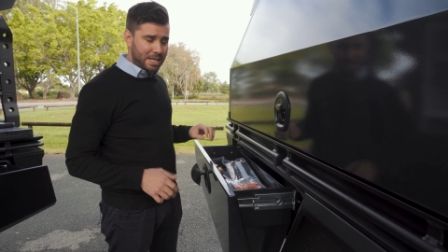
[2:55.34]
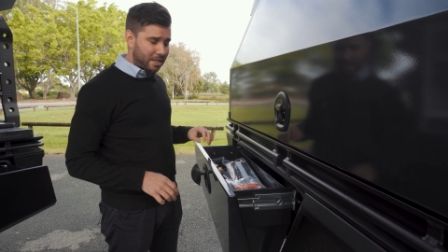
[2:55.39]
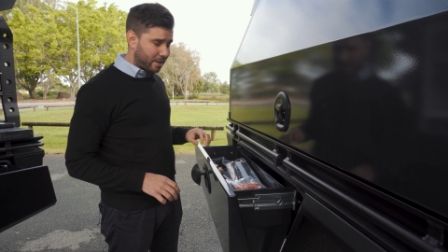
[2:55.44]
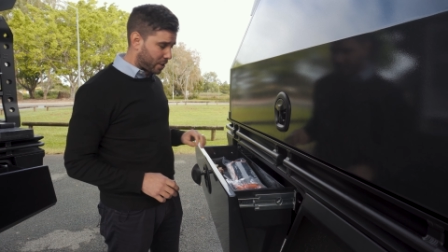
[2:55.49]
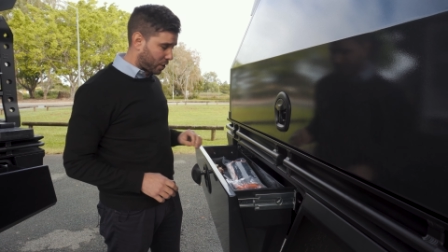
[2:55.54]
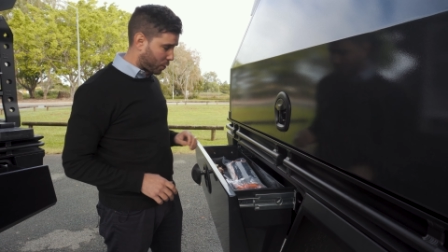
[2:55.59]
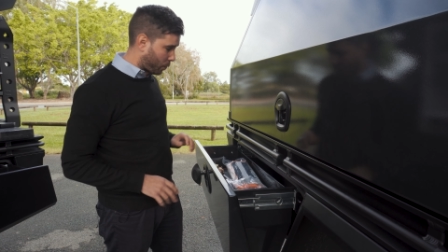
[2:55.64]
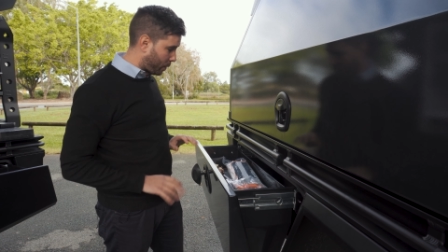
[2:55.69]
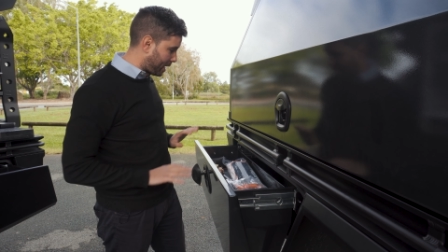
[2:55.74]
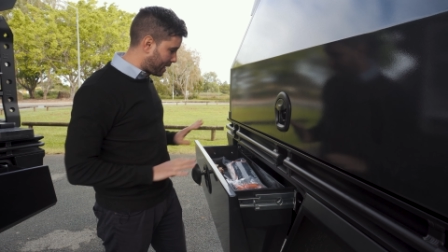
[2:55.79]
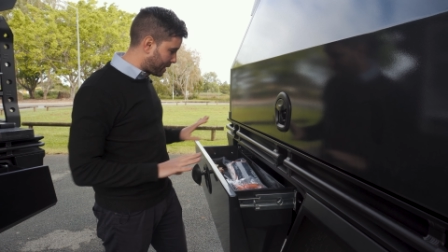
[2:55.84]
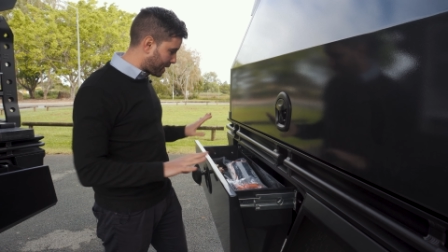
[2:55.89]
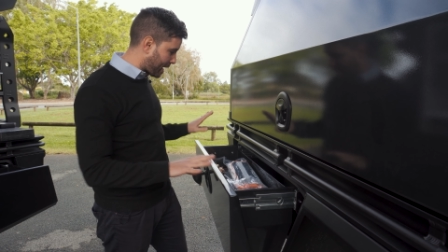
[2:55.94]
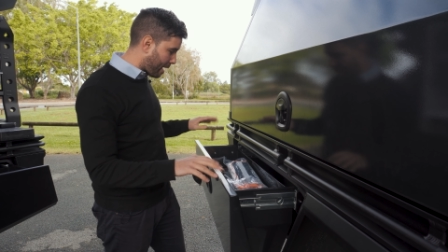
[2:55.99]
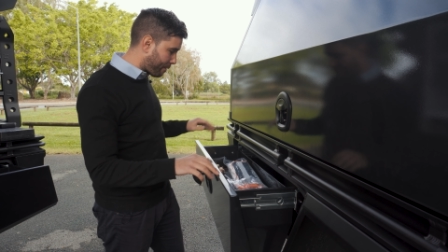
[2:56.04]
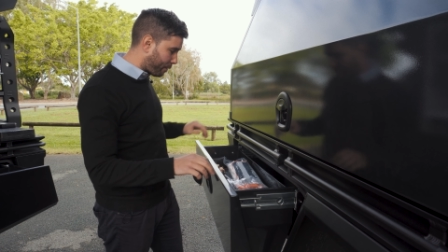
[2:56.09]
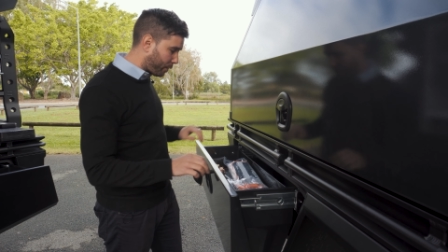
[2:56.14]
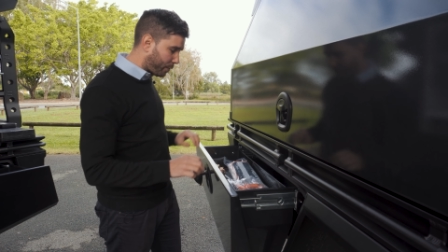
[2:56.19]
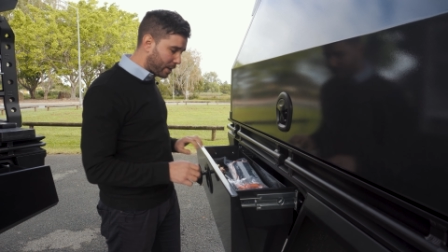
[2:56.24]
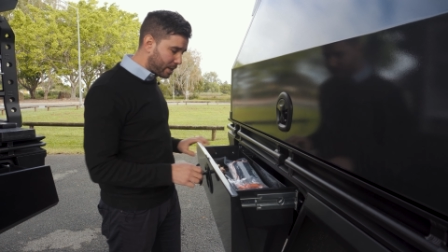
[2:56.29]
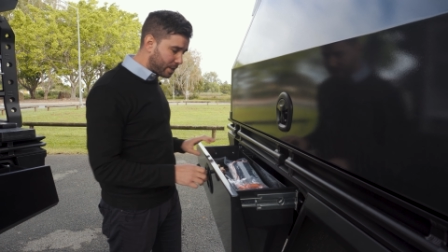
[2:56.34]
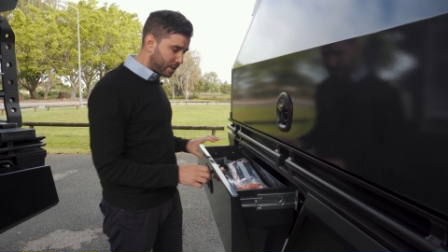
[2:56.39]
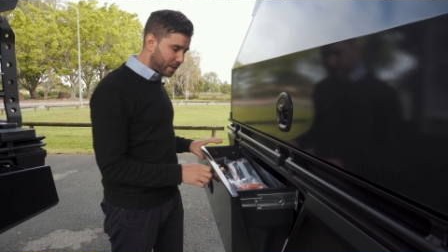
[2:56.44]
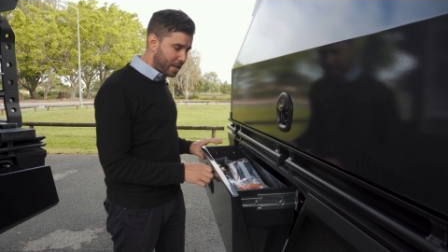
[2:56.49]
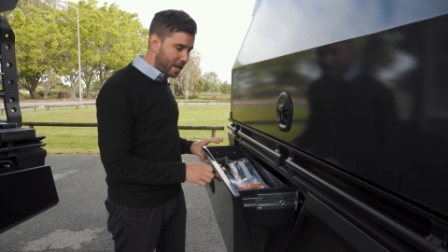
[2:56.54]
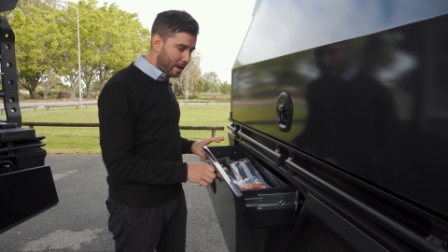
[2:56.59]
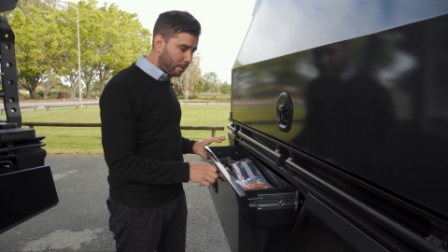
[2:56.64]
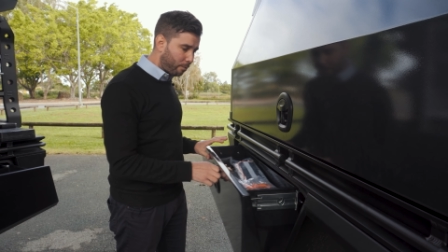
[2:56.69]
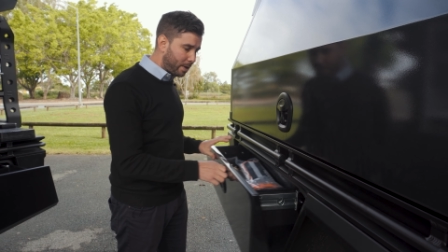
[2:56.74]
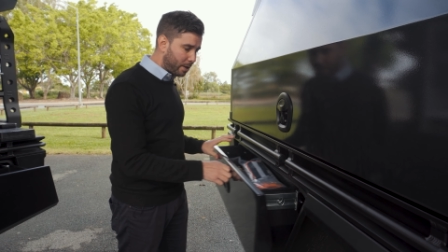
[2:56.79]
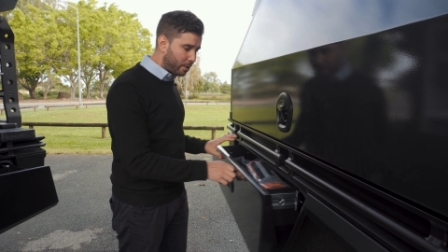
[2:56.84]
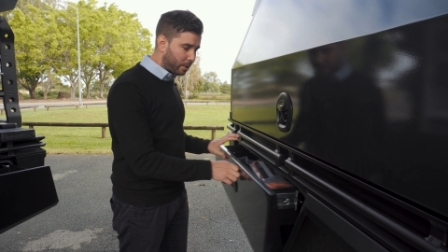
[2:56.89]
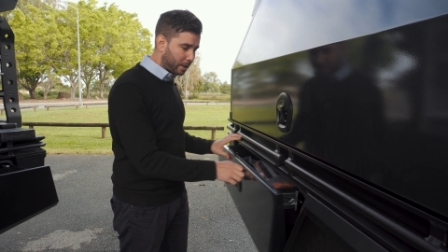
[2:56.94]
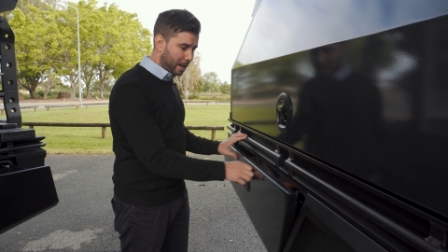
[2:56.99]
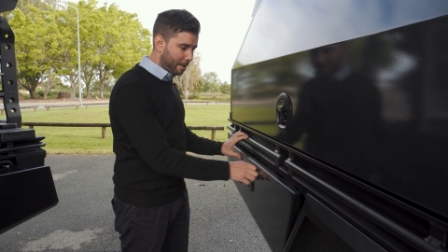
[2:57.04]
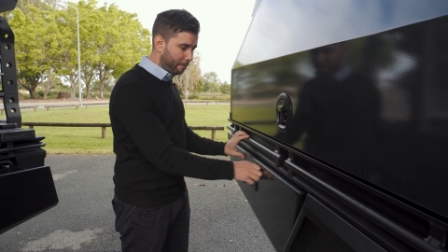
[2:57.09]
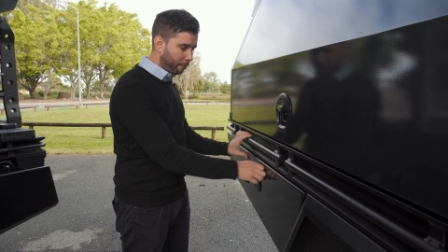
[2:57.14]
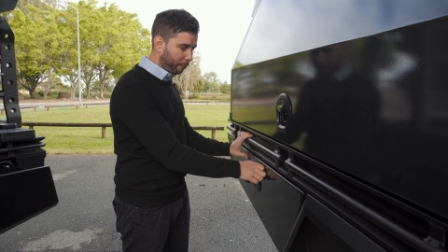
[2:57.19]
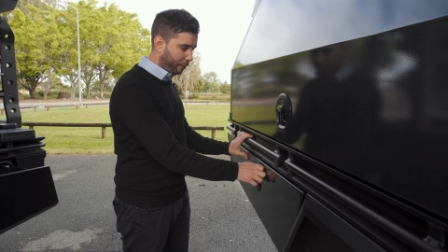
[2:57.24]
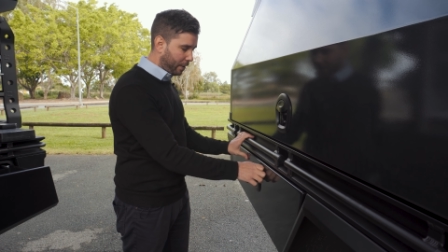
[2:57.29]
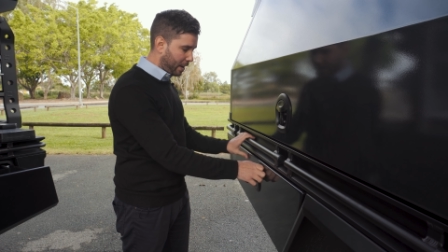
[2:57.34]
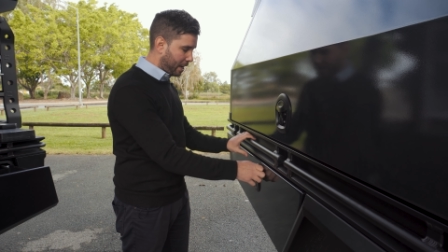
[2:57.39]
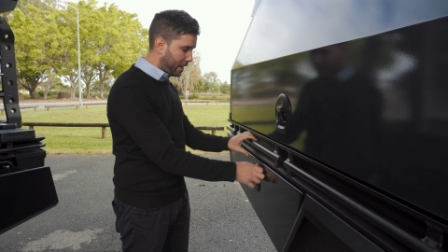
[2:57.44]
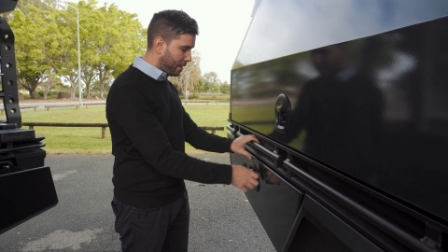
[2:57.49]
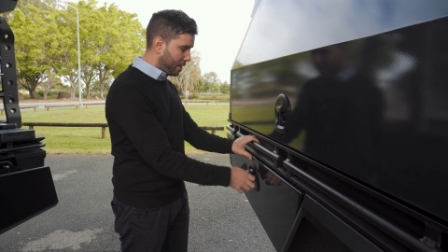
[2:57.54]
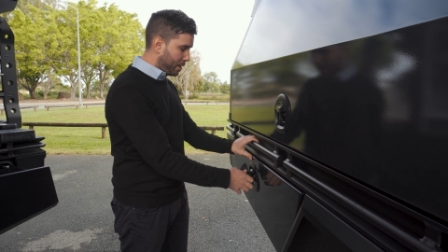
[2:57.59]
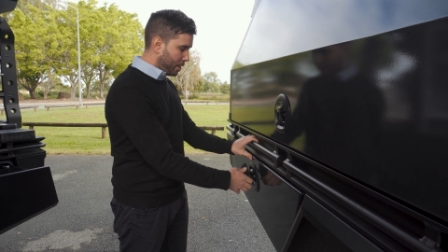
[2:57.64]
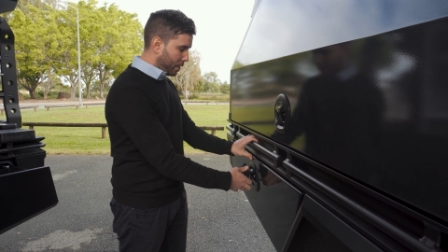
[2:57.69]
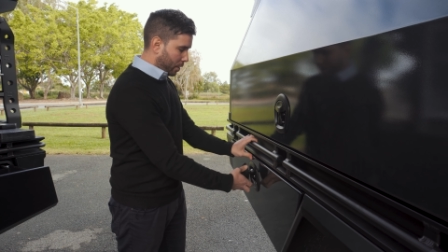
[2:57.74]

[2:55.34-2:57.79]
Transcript: need to squeeze it. Everything's in there real comfy.